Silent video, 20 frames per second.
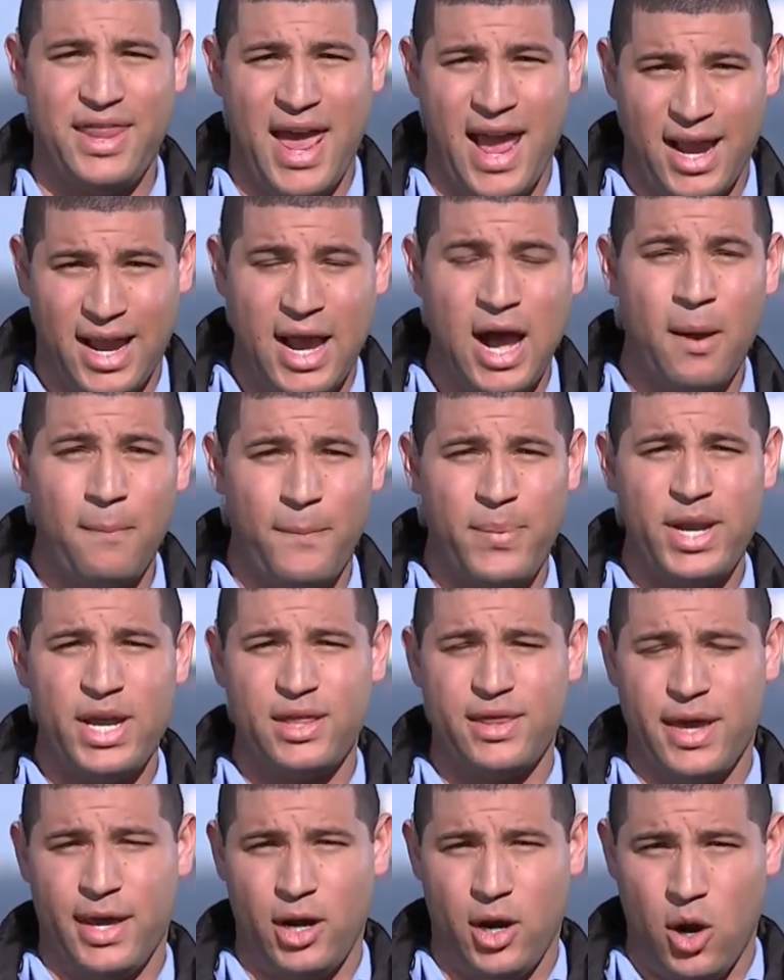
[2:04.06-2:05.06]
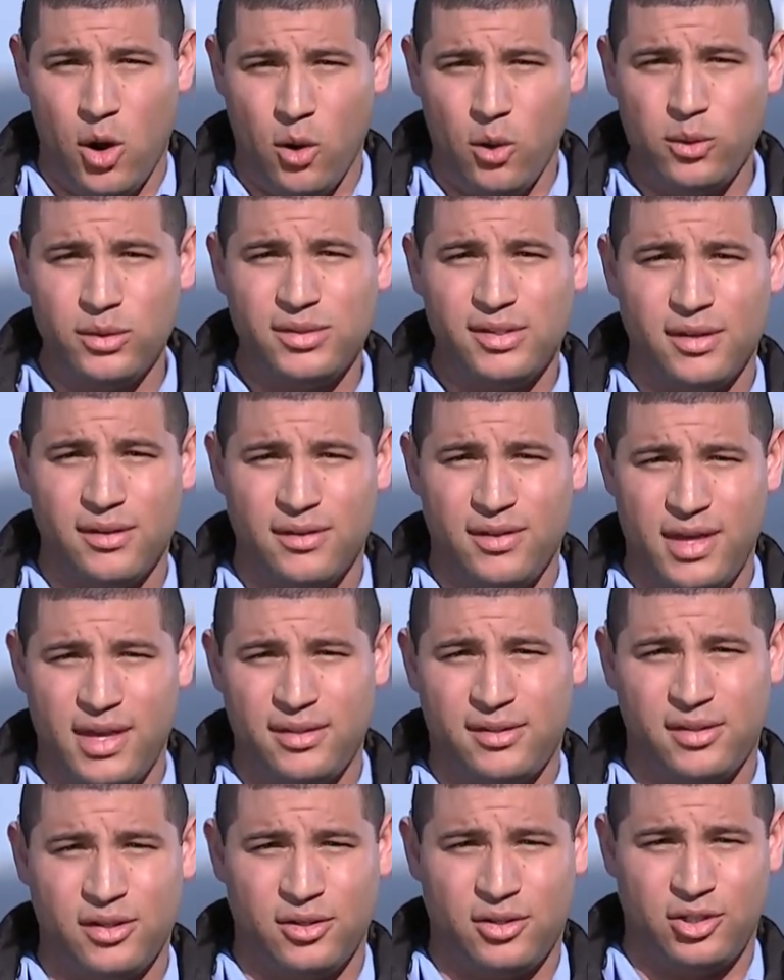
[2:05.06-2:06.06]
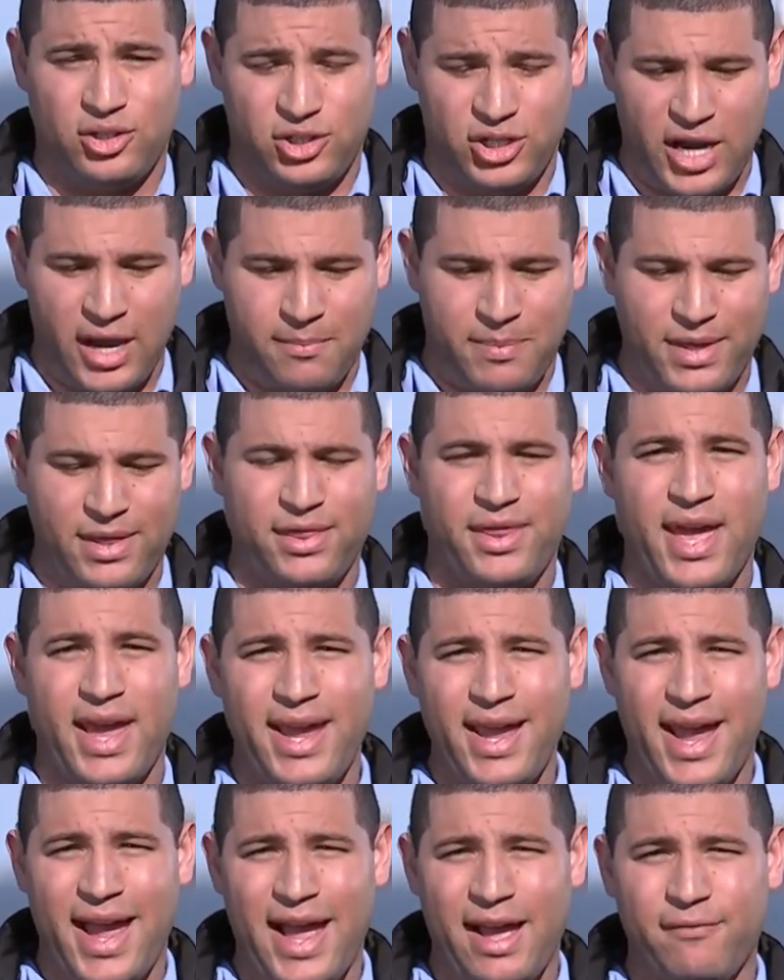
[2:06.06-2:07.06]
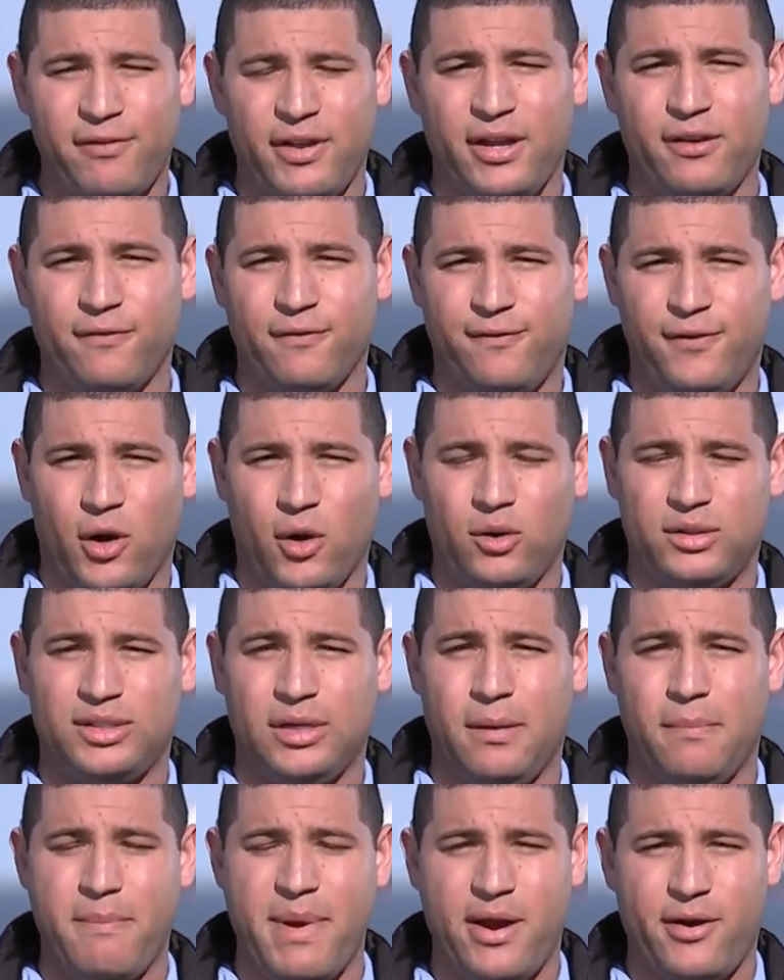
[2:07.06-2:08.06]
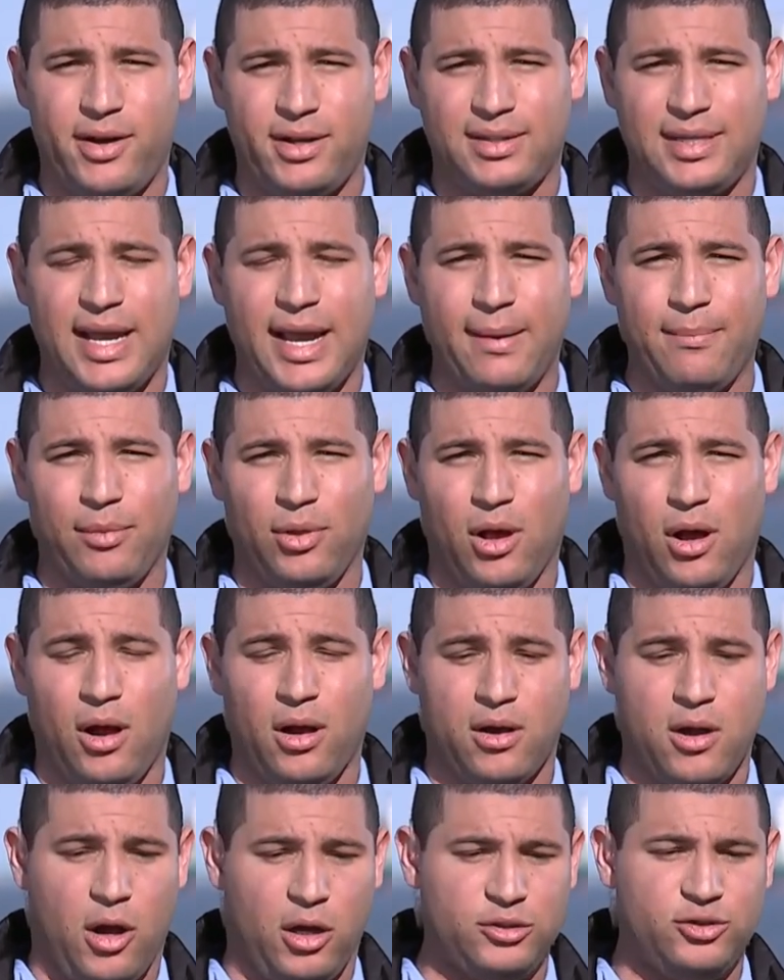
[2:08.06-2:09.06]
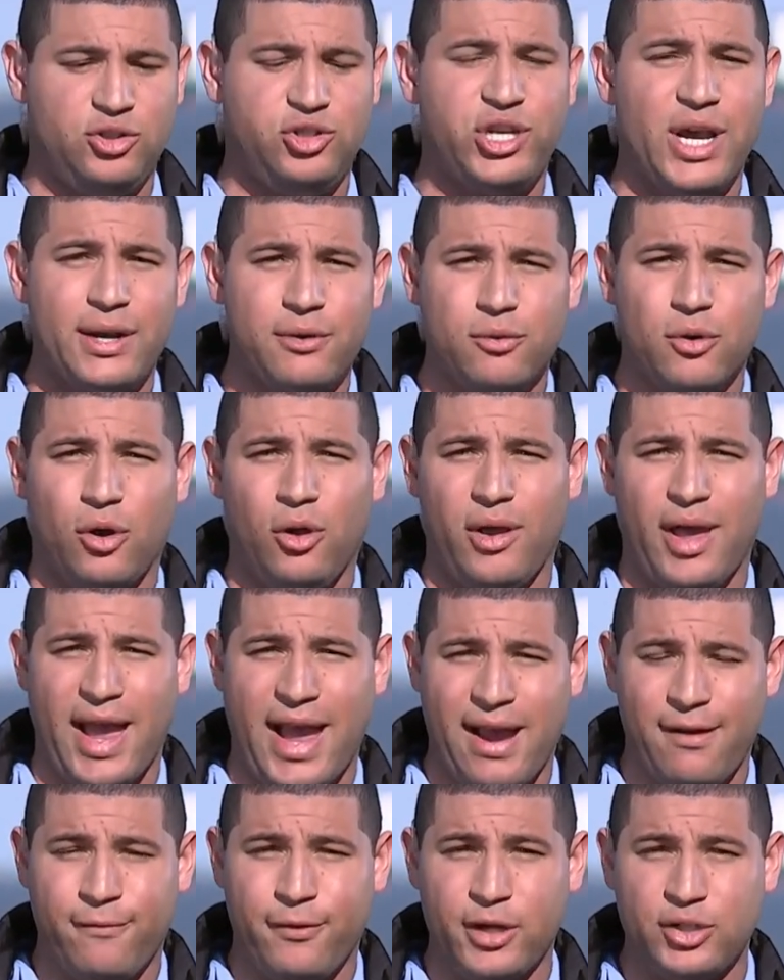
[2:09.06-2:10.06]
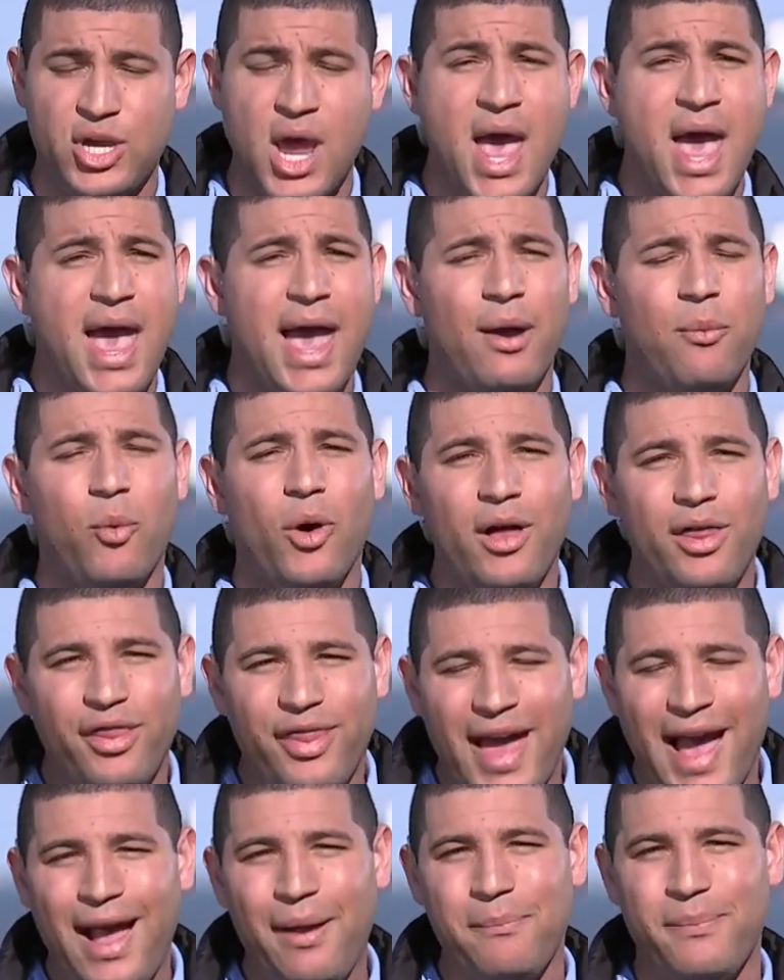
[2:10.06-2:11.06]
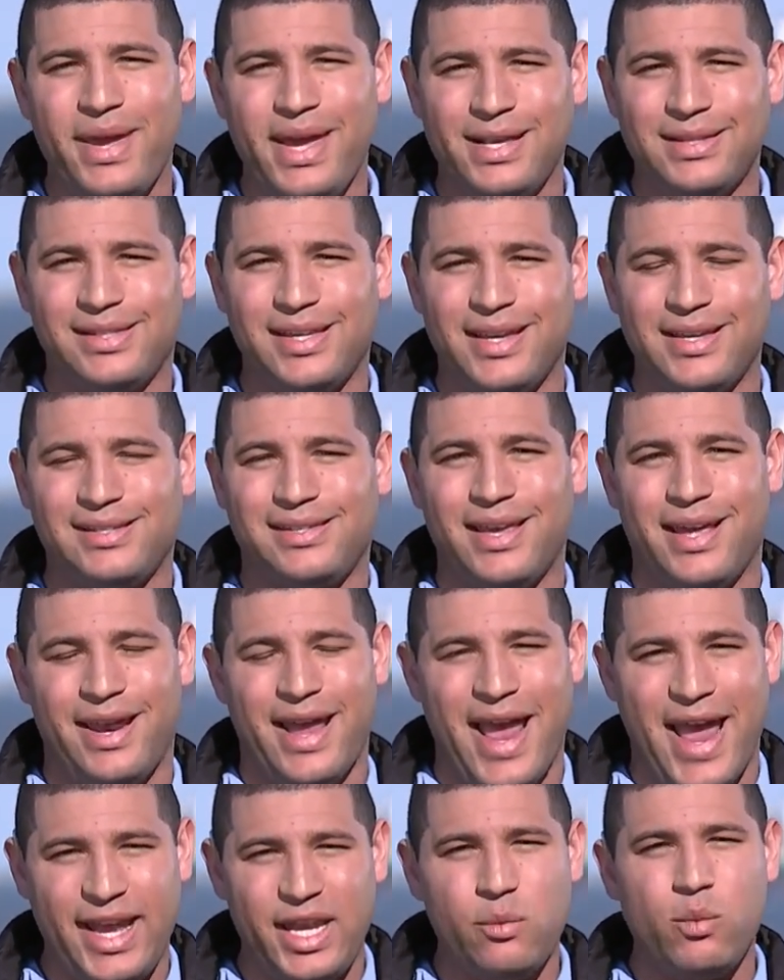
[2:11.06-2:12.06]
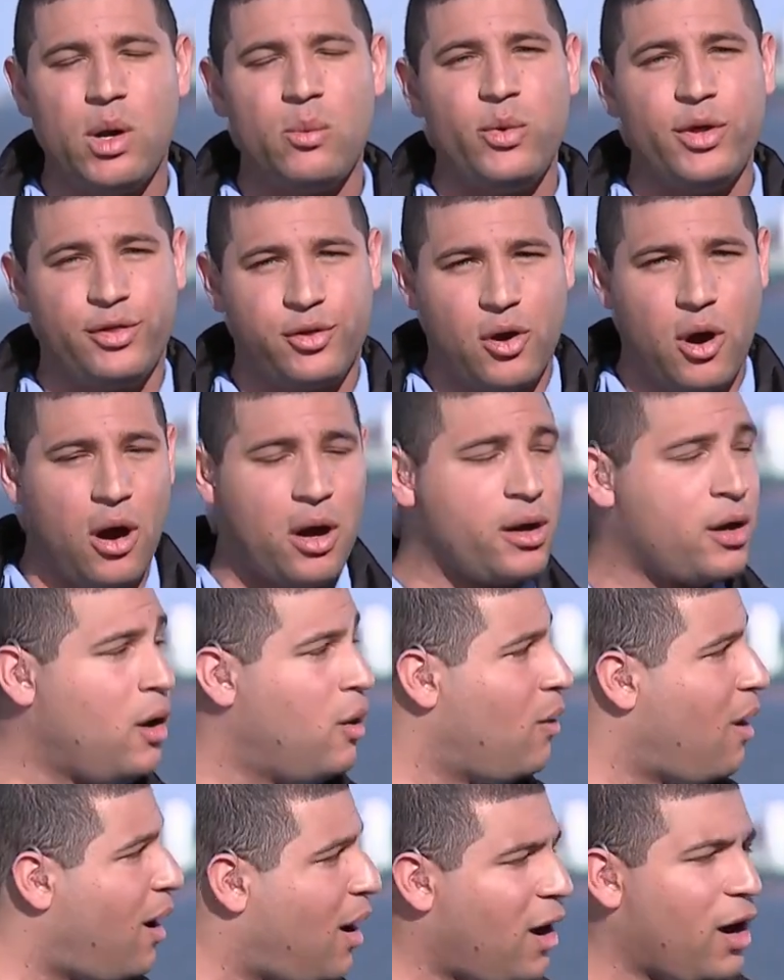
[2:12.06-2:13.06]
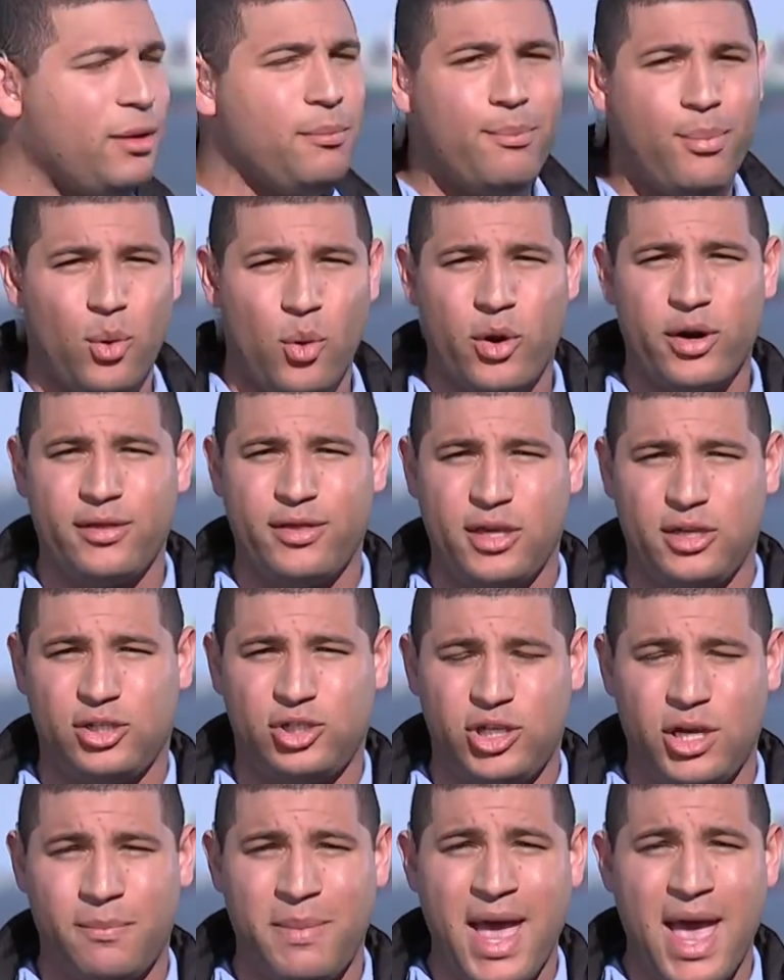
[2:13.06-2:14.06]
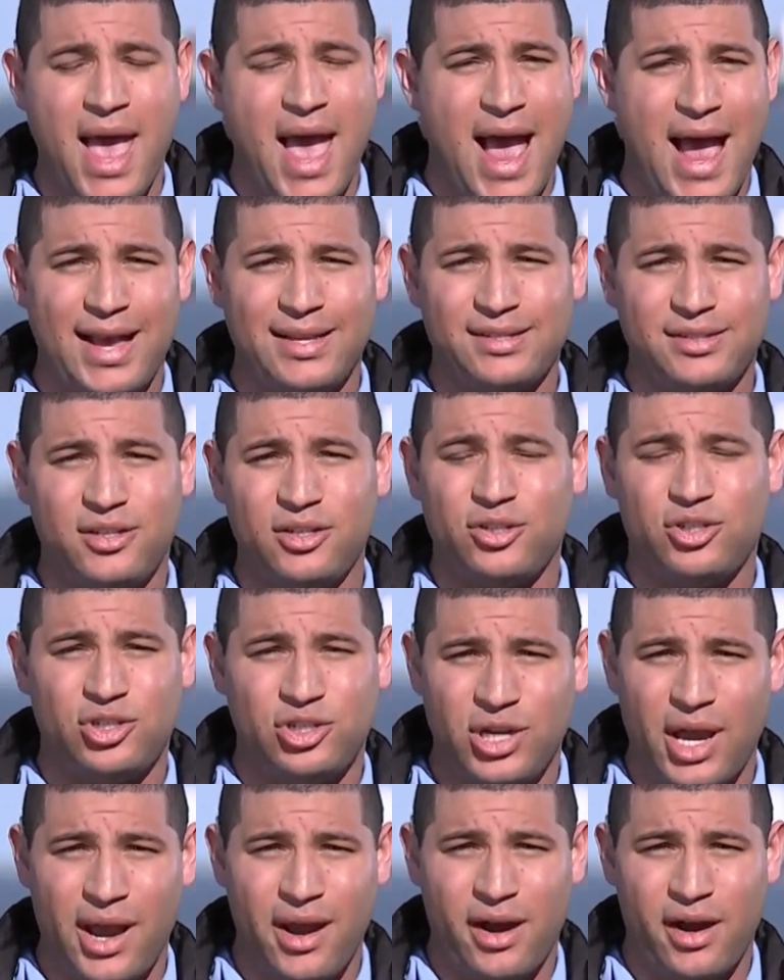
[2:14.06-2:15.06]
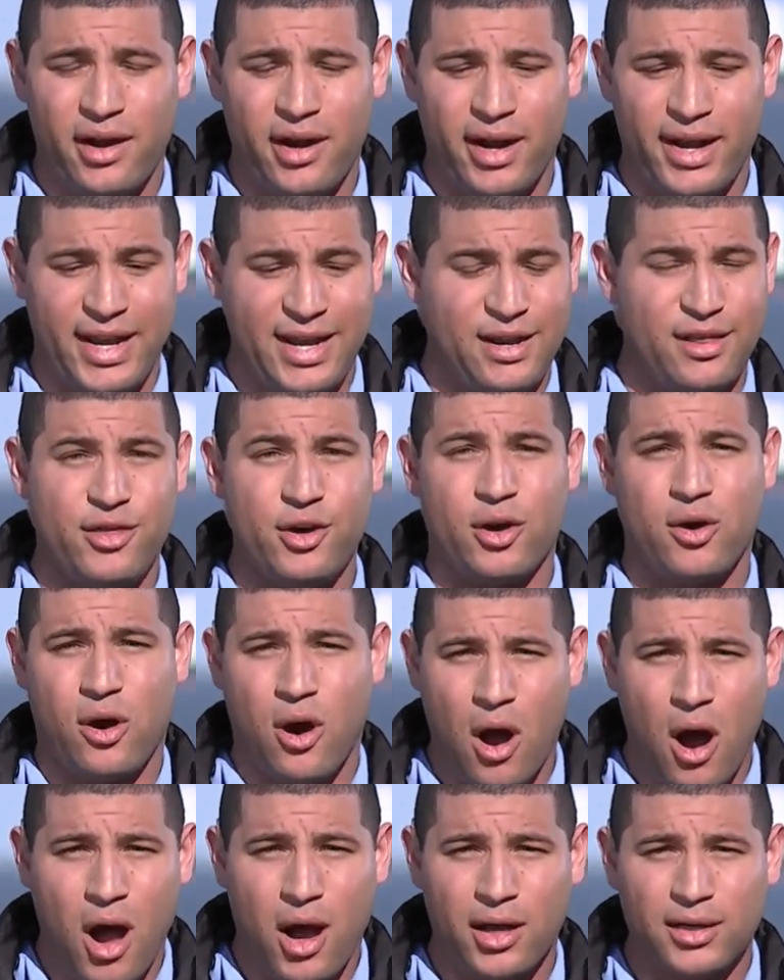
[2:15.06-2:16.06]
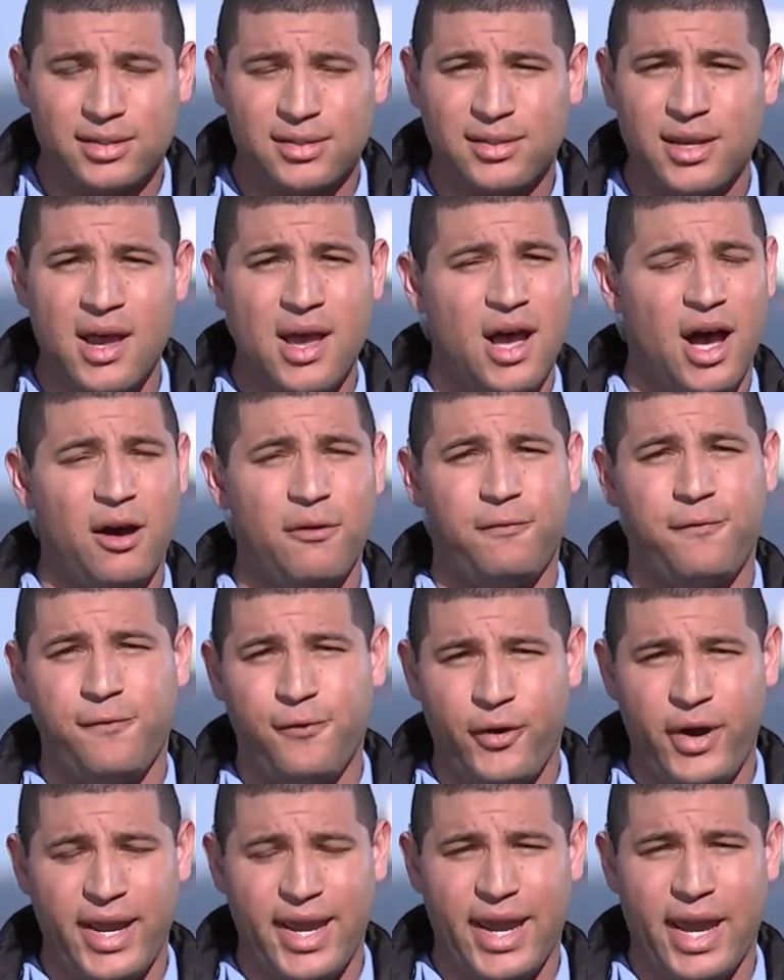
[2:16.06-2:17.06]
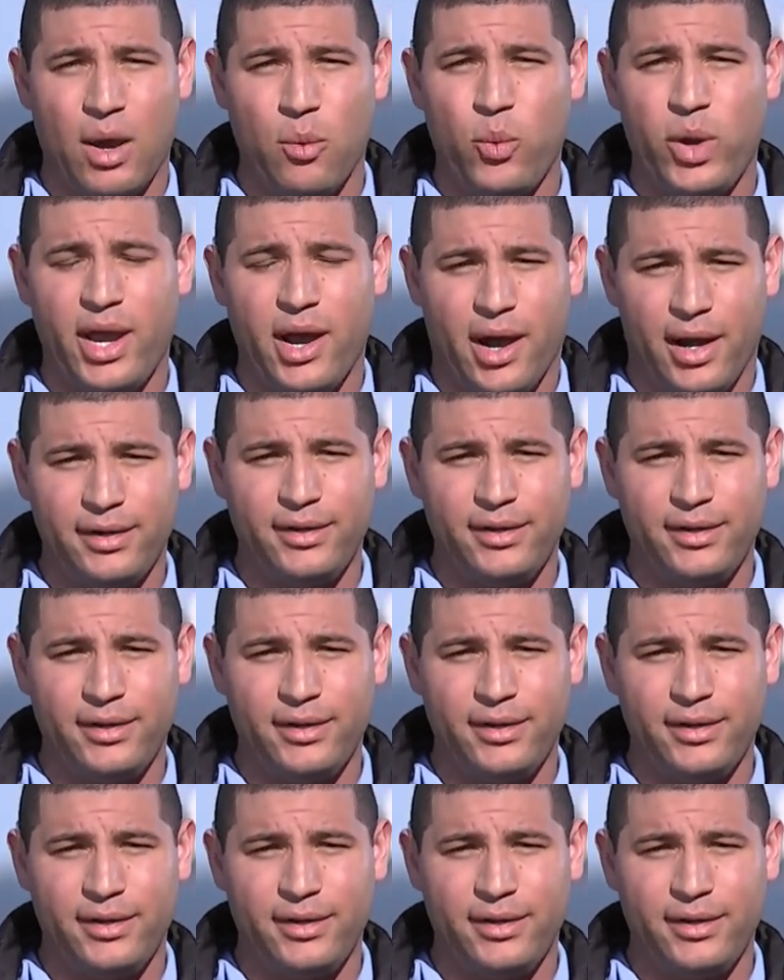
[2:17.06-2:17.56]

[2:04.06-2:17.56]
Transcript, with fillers: that company that owns this ship, they have invoked a maritime law called general average. And what that means is that anyone with cargo on board this ship has to share in the cost of freeing it. And we